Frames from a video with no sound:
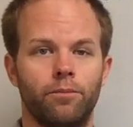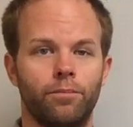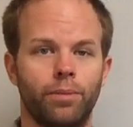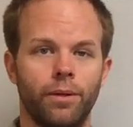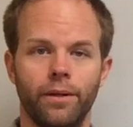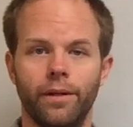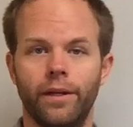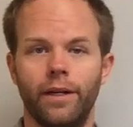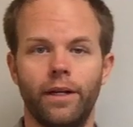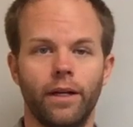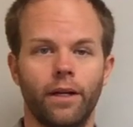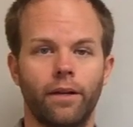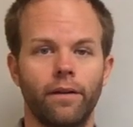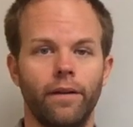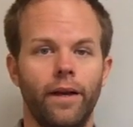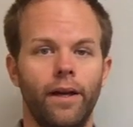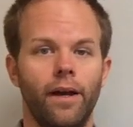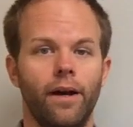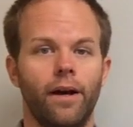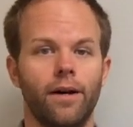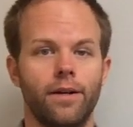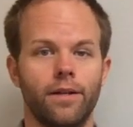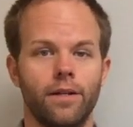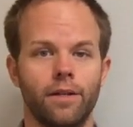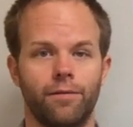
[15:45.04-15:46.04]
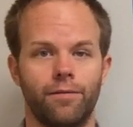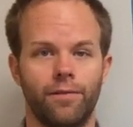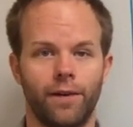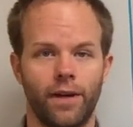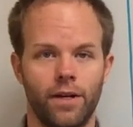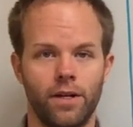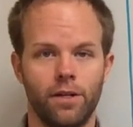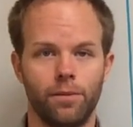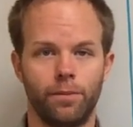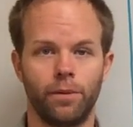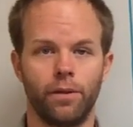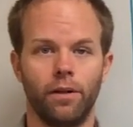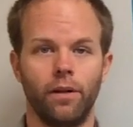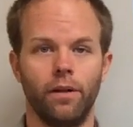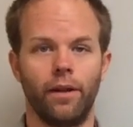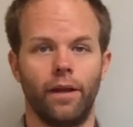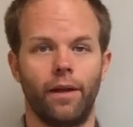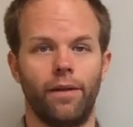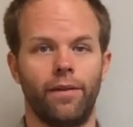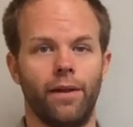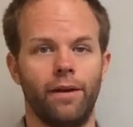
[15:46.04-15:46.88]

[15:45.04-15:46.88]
politically undefendable,